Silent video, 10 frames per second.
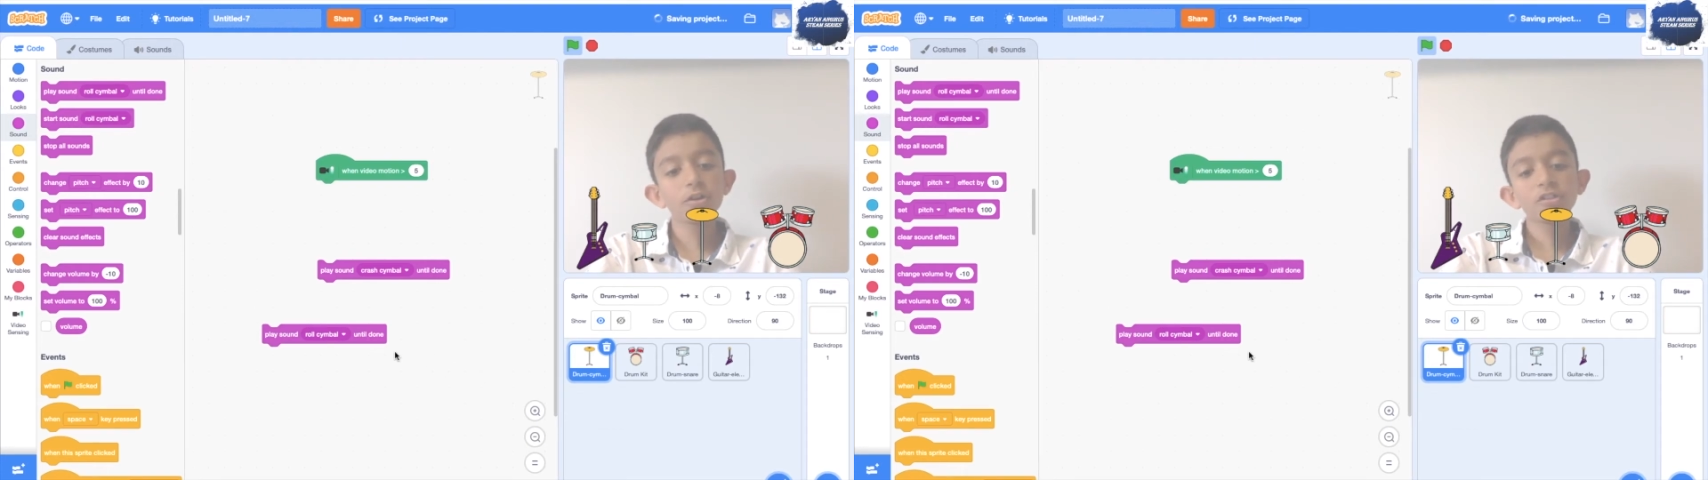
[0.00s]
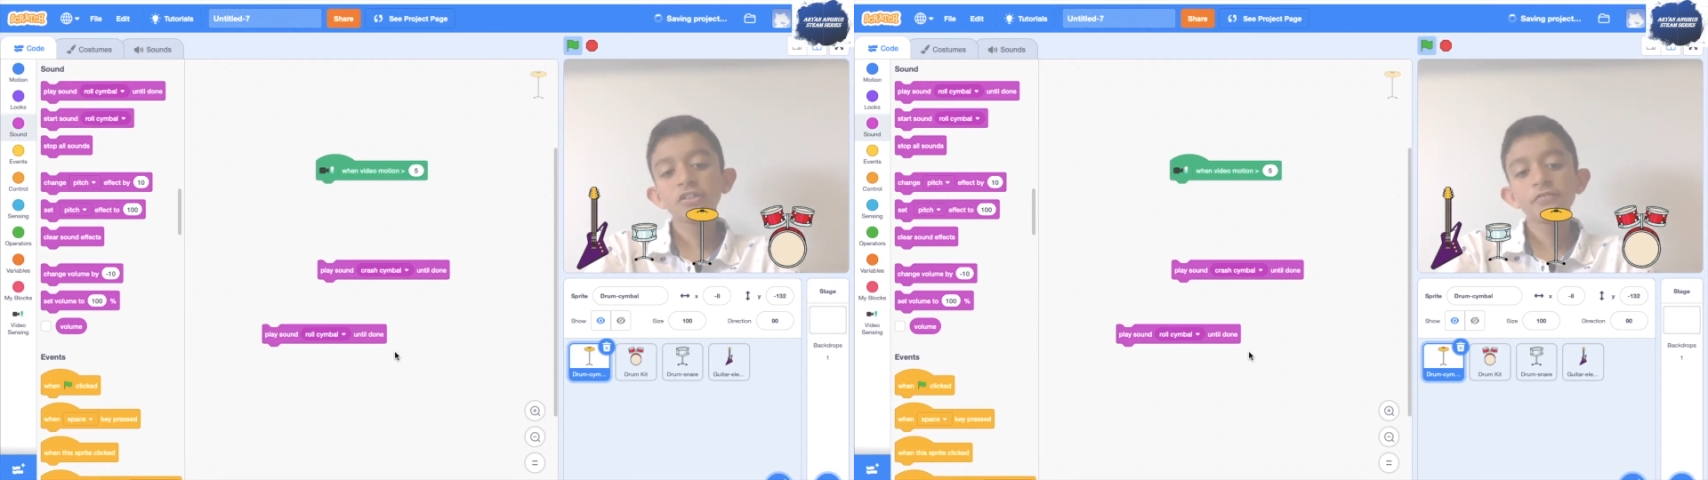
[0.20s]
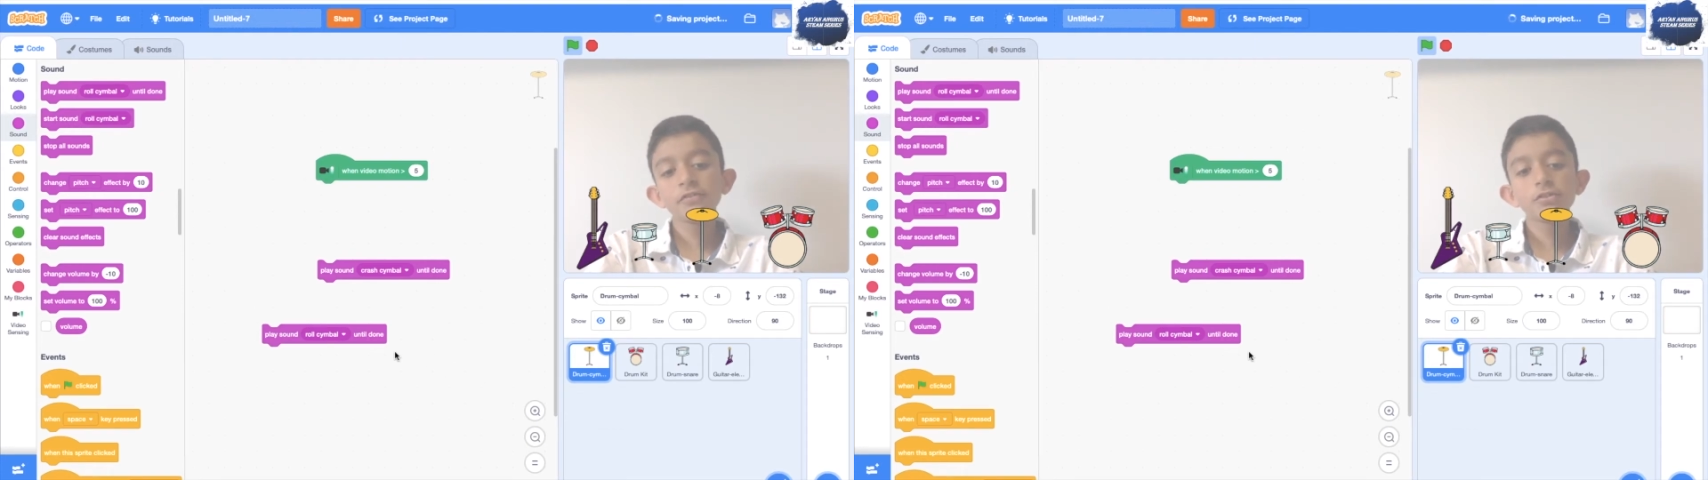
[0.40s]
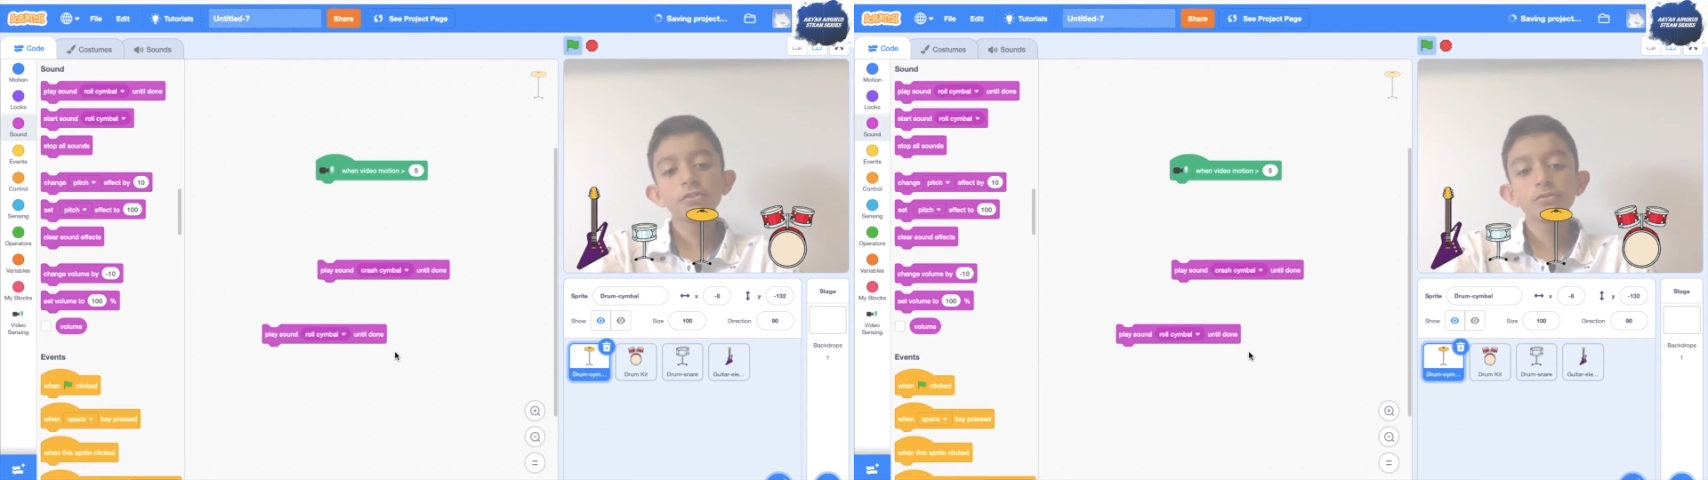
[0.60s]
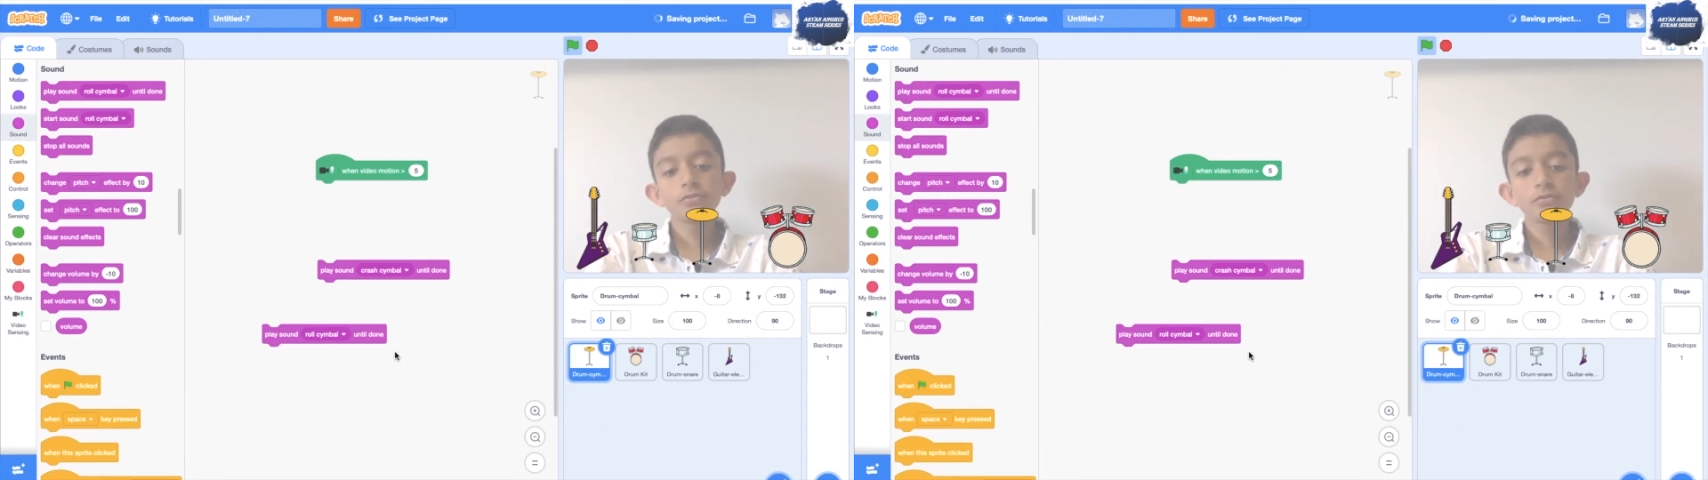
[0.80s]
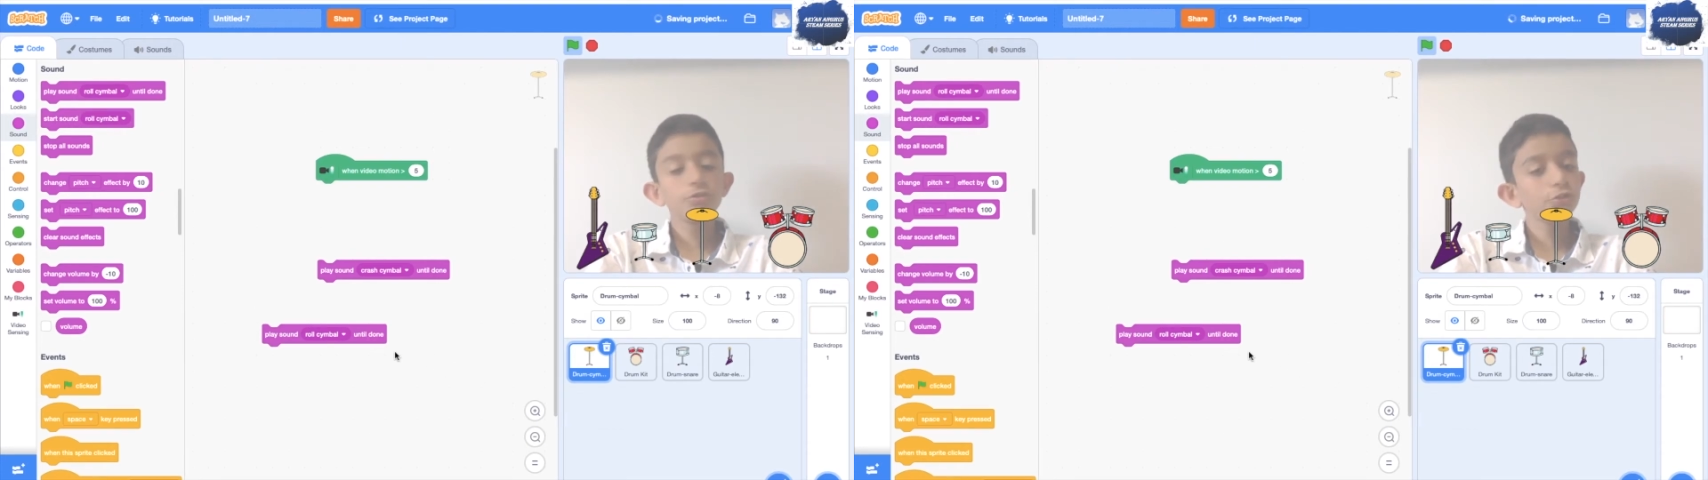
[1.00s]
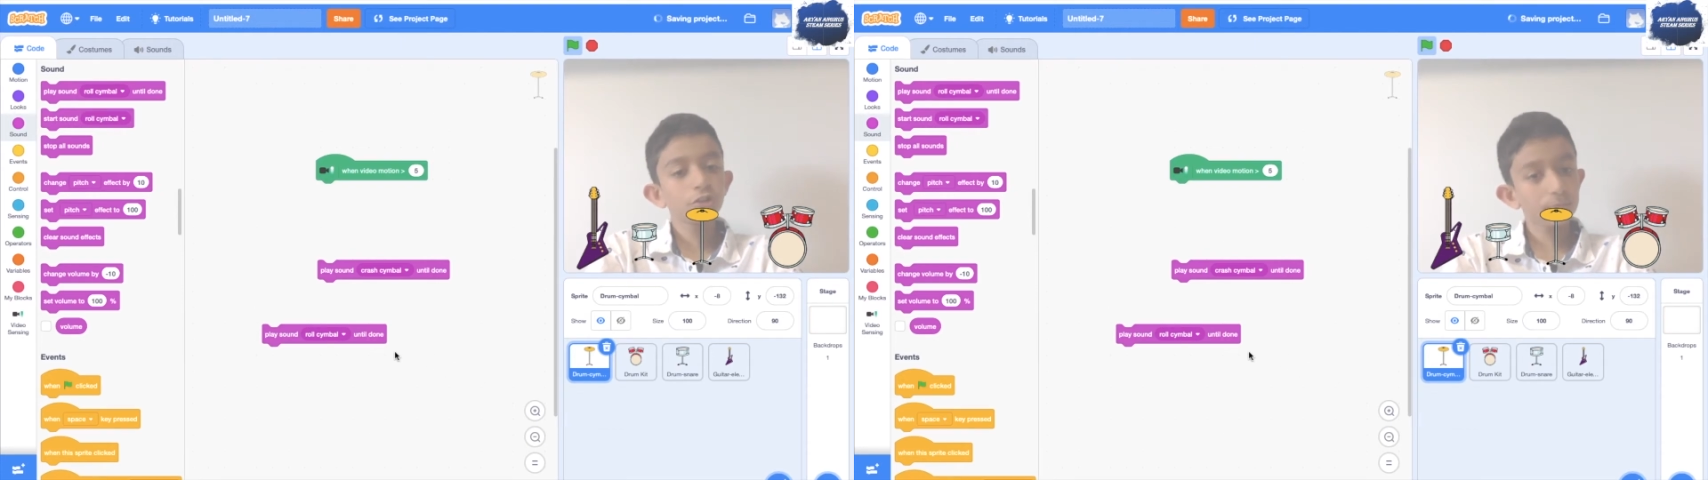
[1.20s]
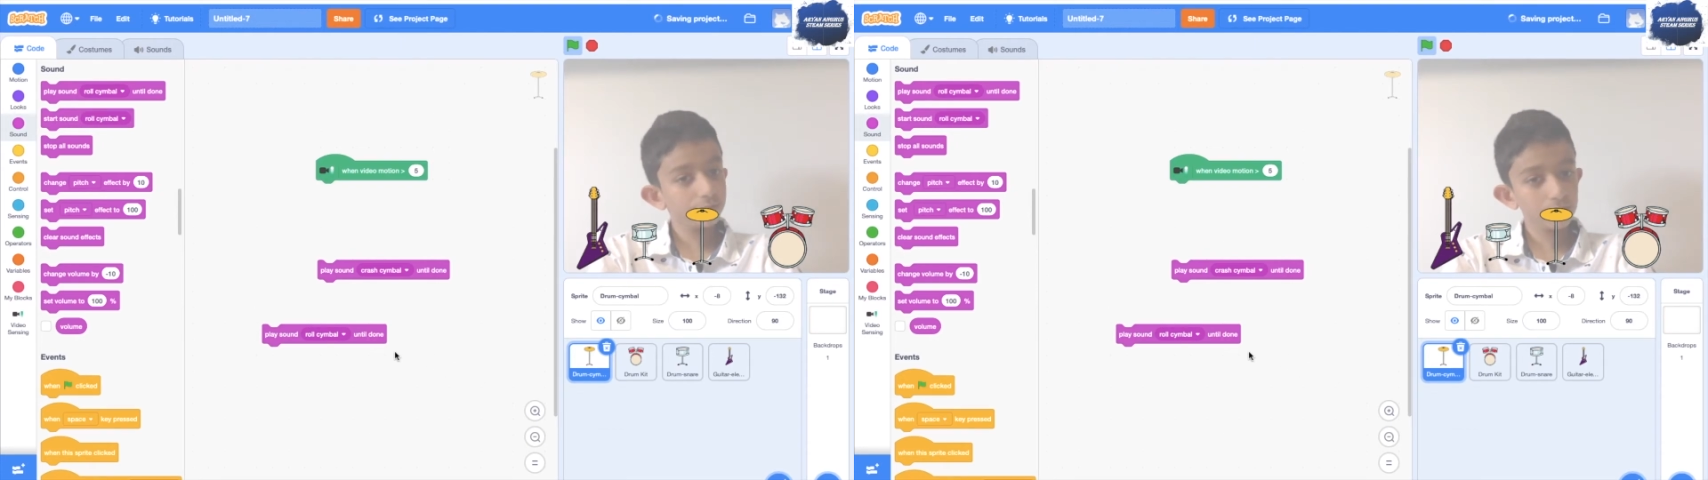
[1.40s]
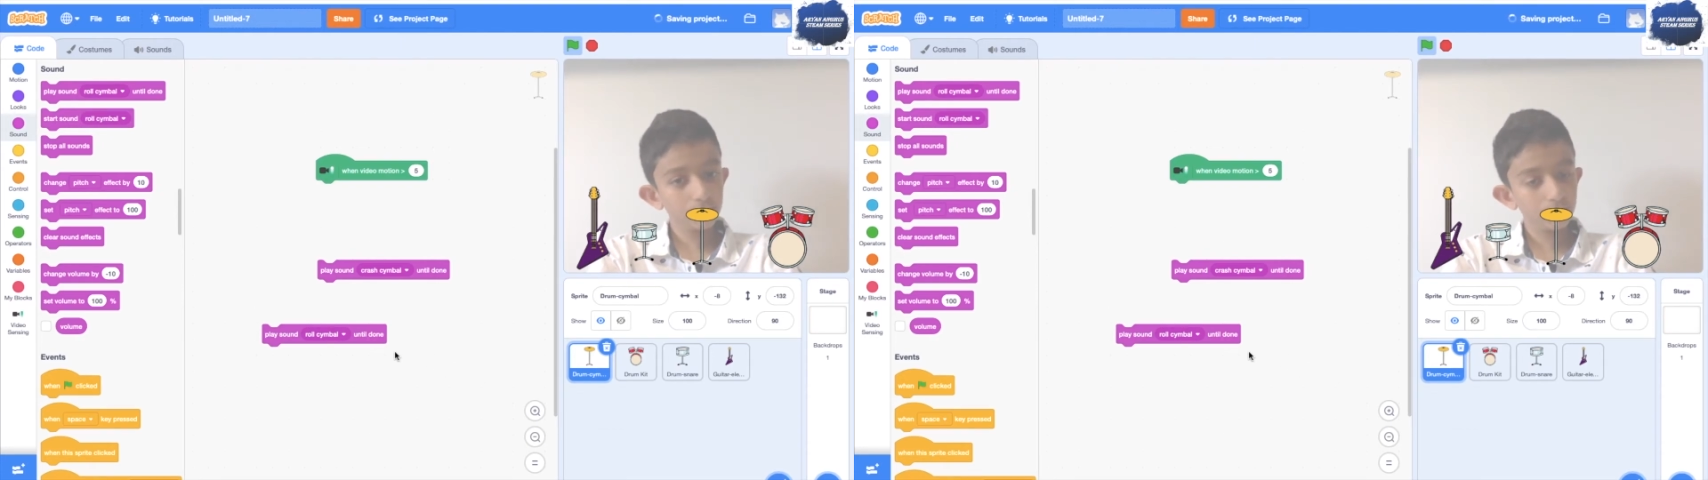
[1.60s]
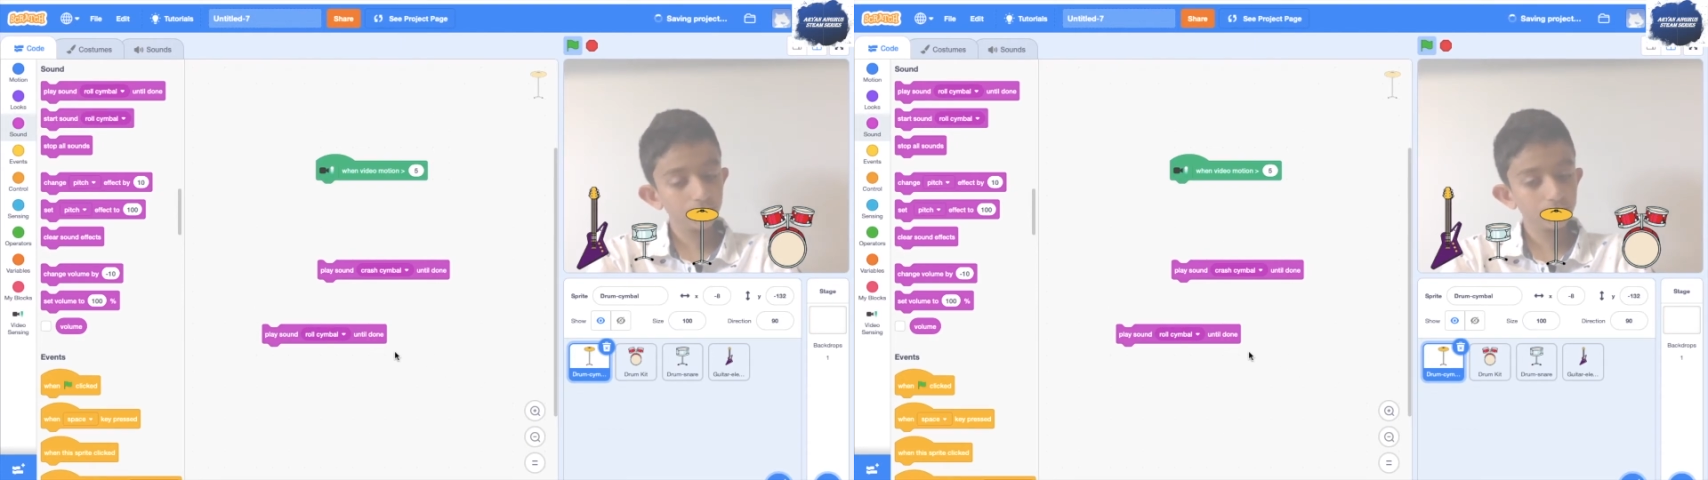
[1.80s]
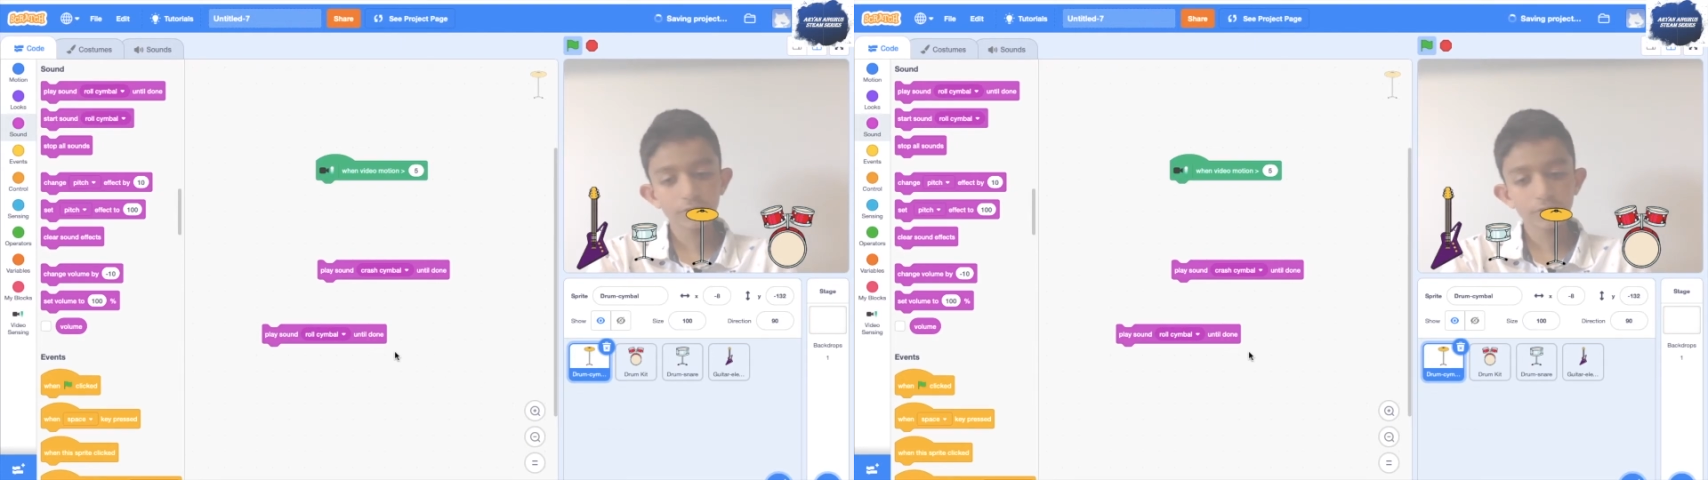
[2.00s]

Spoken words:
if you choose drum cymbals.